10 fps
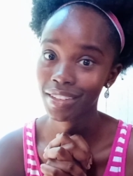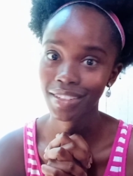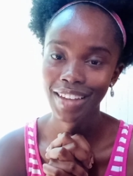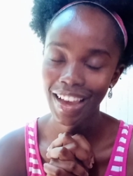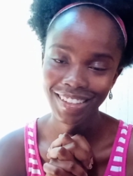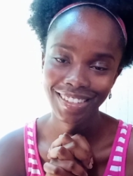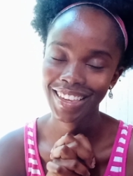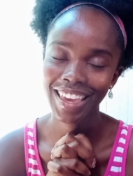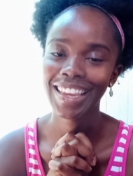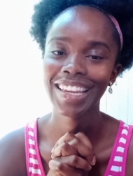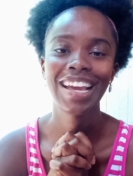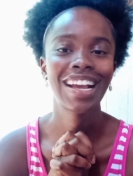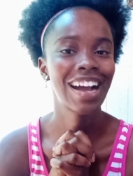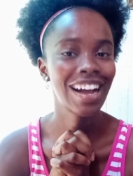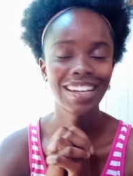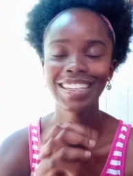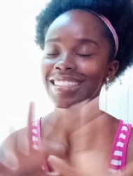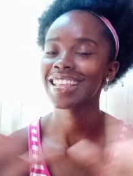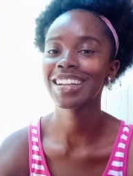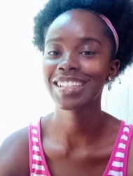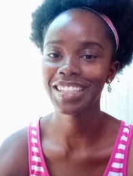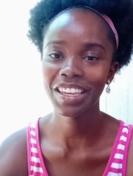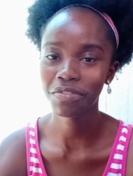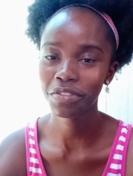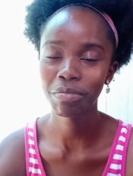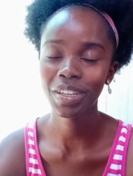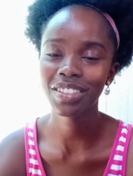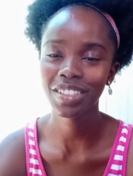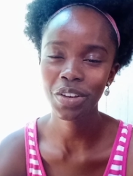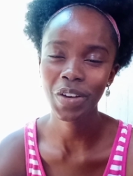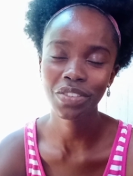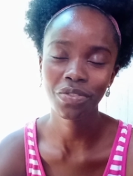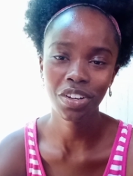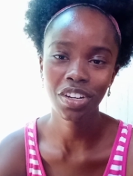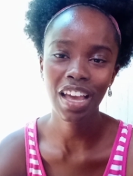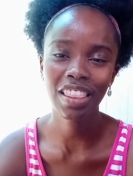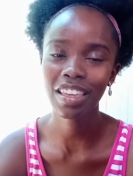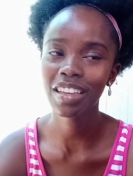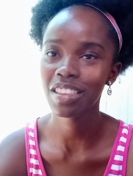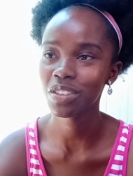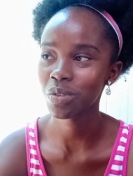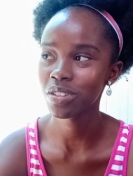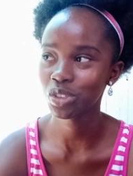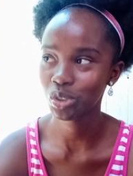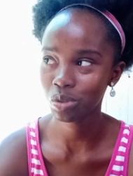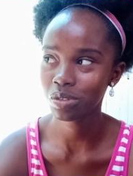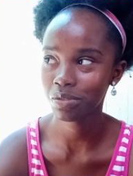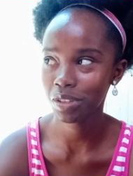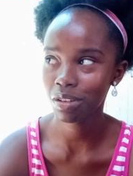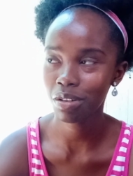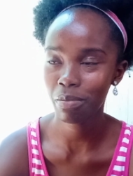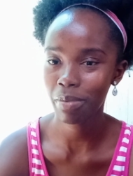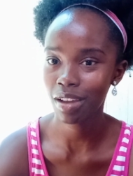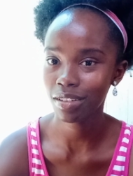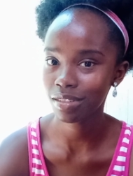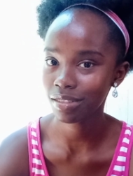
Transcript: this dies again, guys, that is it from me today. Was very, I think this was a short video, but